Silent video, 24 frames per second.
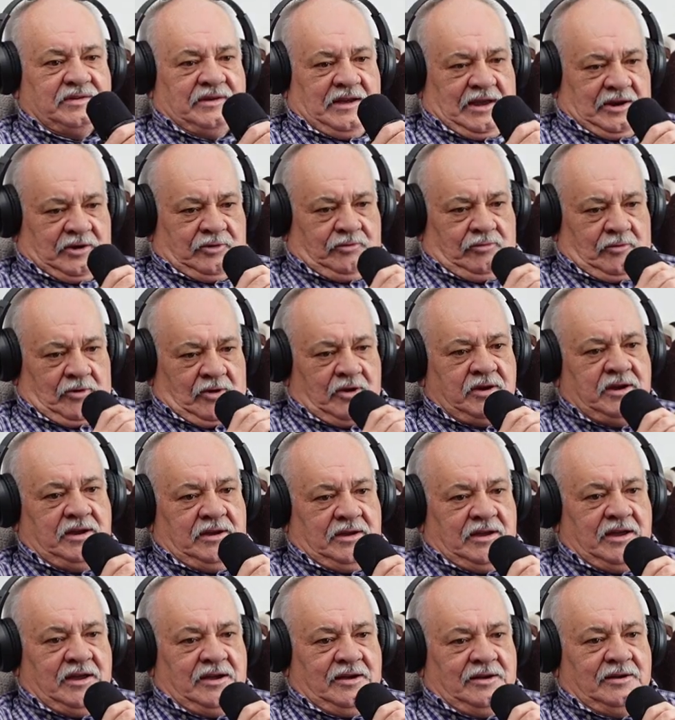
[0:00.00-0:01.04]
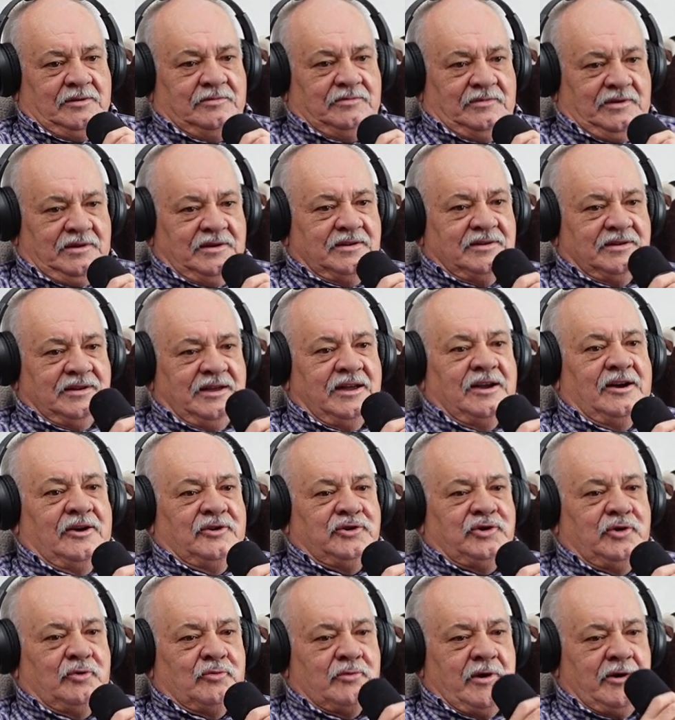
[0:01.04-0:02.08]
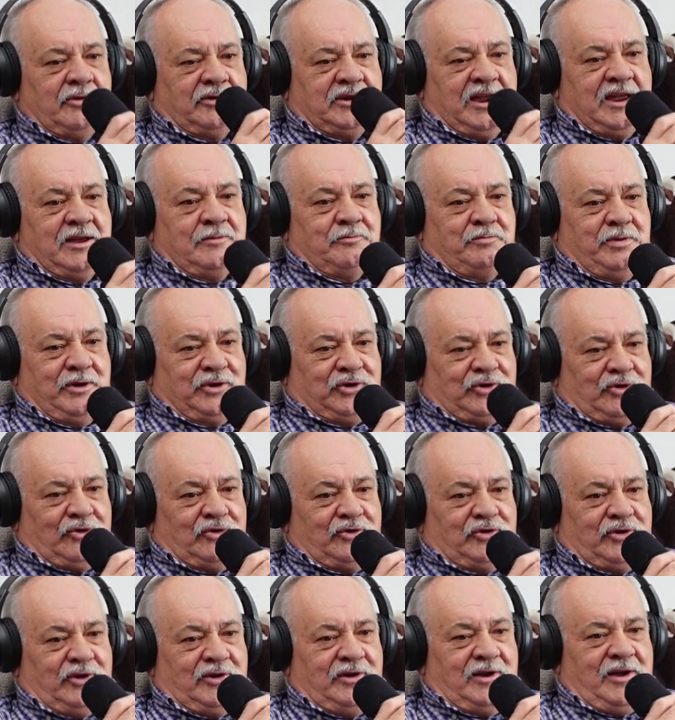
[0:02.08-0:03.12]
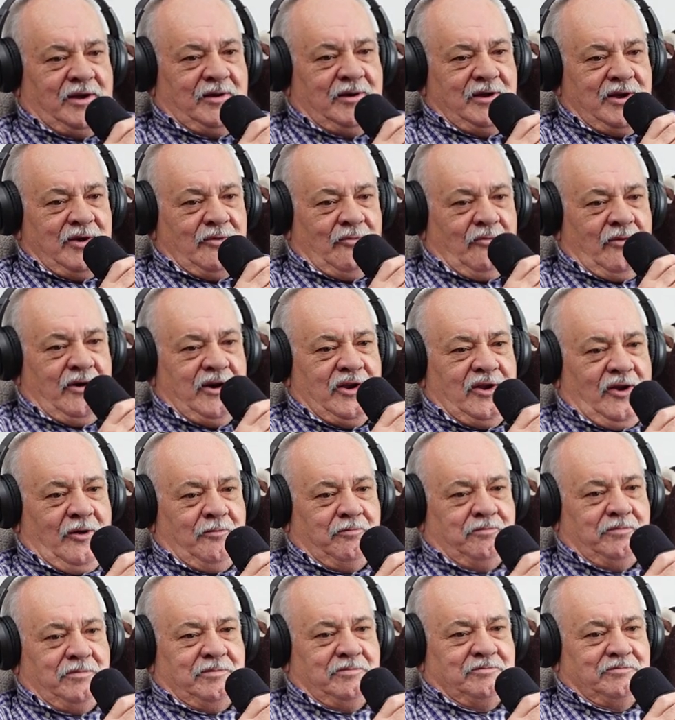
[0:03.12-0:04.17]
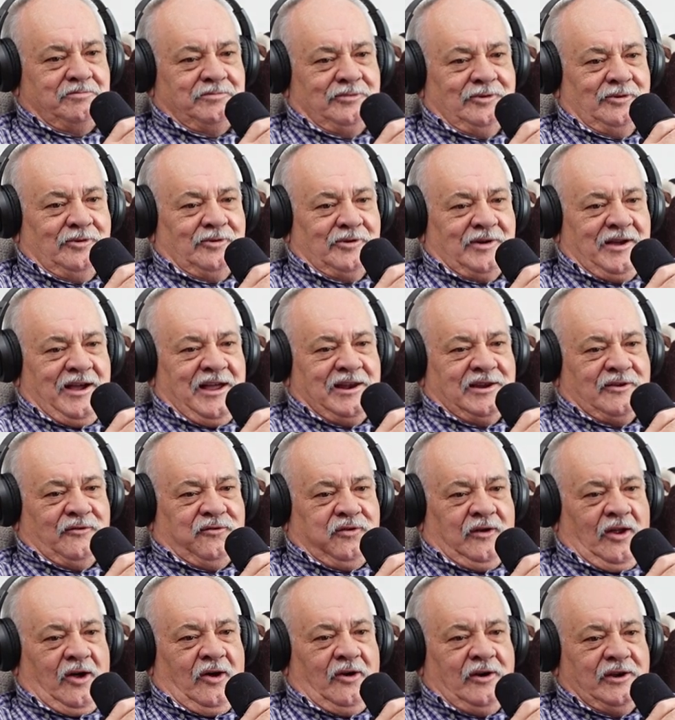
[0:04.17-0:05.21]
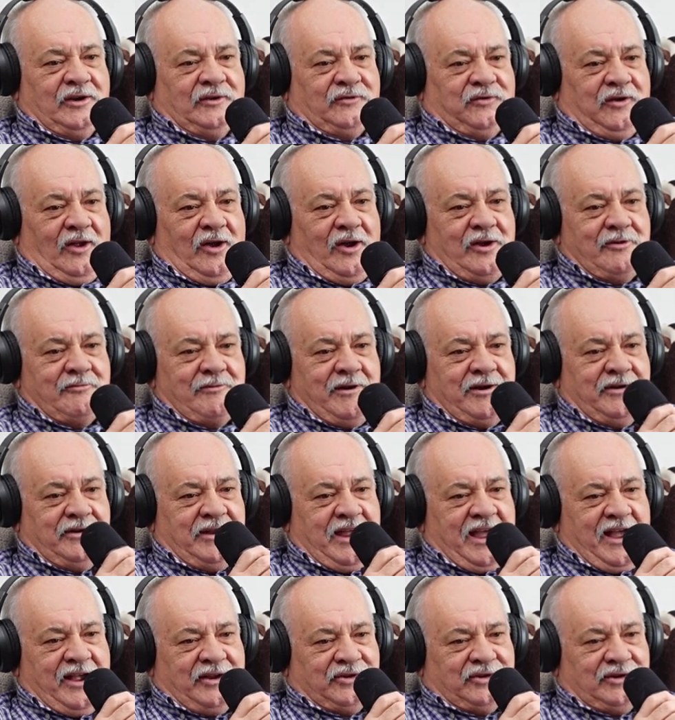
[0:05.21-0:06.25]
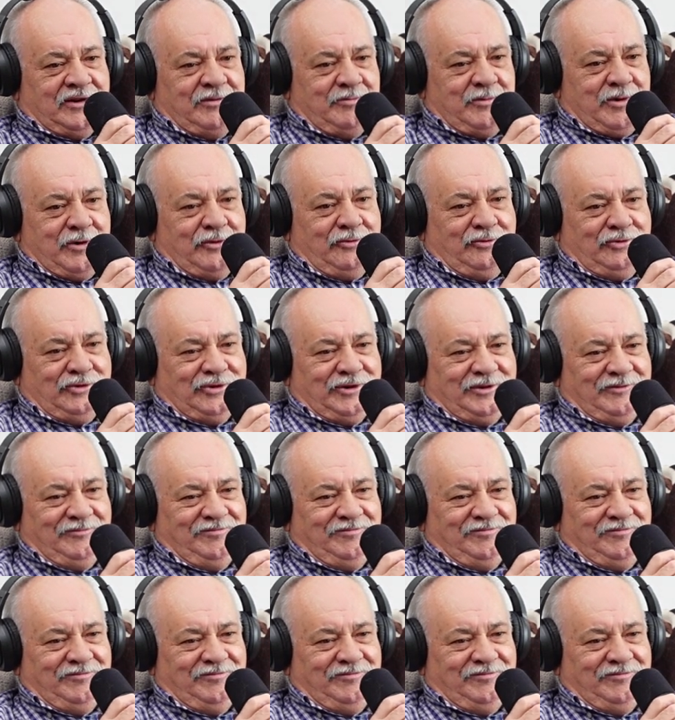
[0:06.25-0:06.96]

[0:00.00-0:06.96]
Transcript: That's right. The gorge. Yeah. Yeah, and you were out taking pictures of the, right up, looking at the flies flying around the ass of the moose.